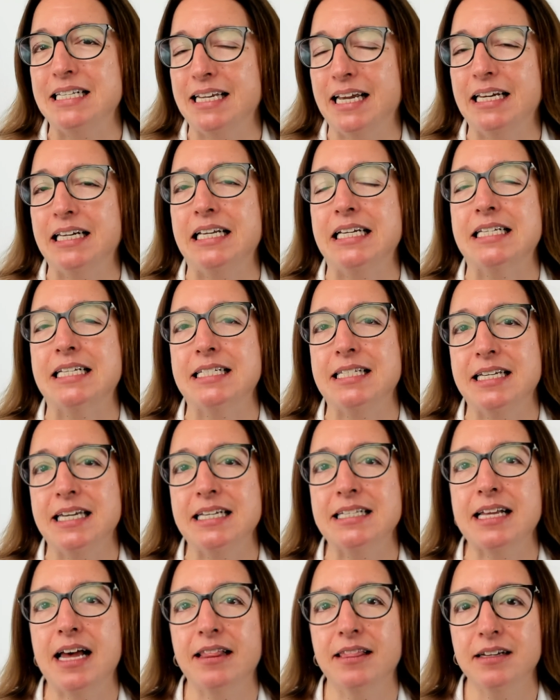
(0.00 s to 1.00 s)
deadly
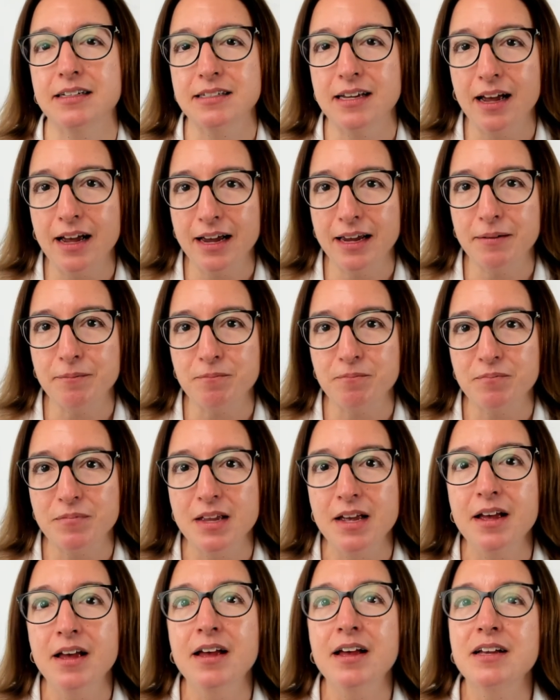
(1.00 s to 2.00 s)
disease at the time.
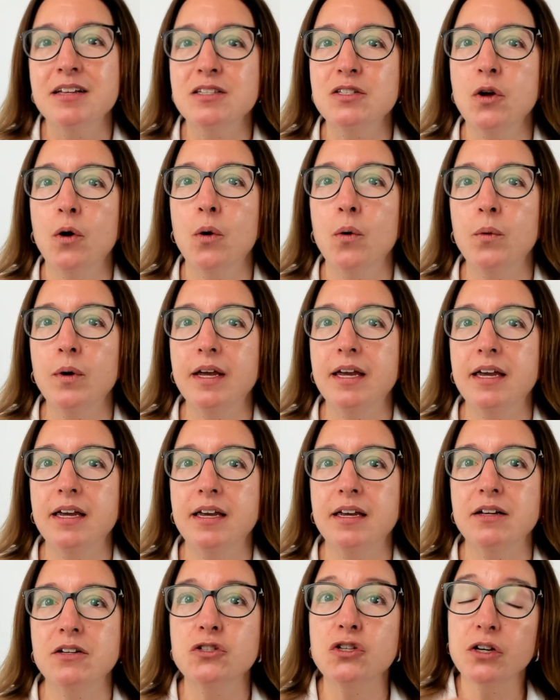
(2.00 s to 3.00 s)
So
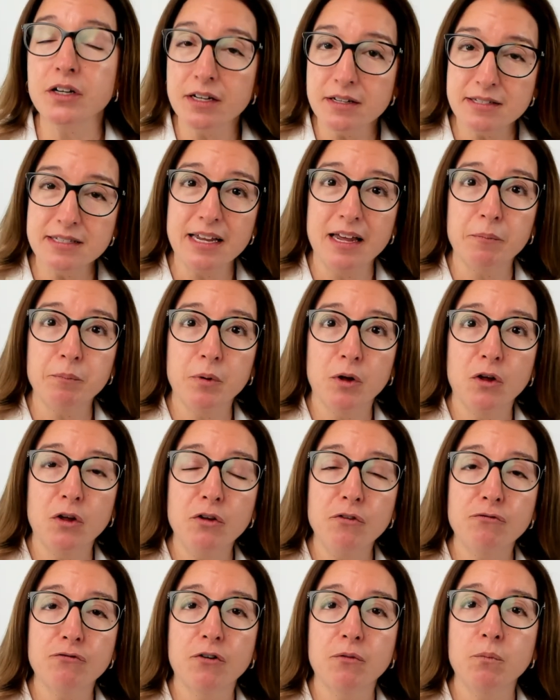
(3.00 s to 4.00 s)
he took a
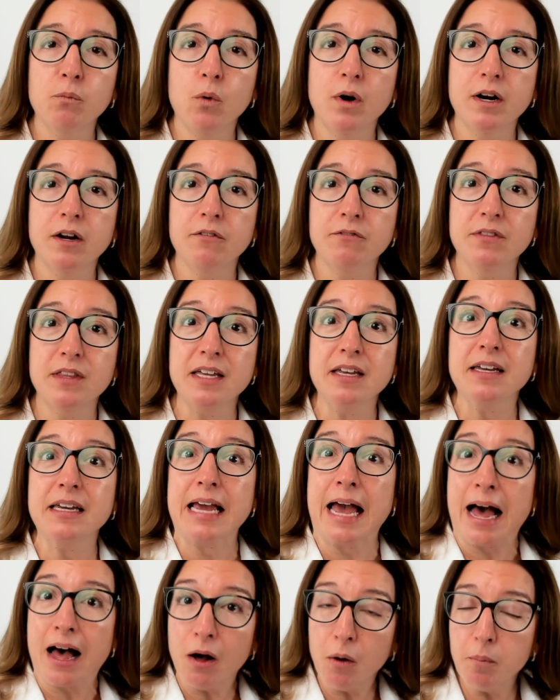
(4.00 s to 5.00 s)
sample from one of the
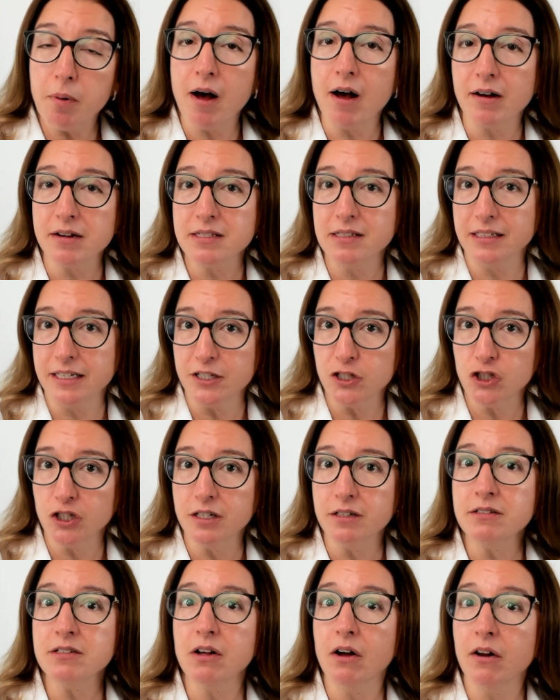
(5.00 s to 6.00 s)
cowpox
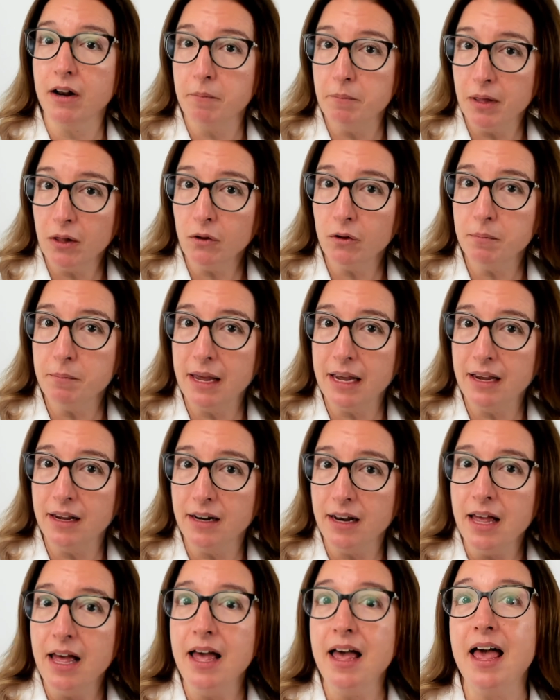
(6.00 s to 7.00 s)
lesions a milkmaid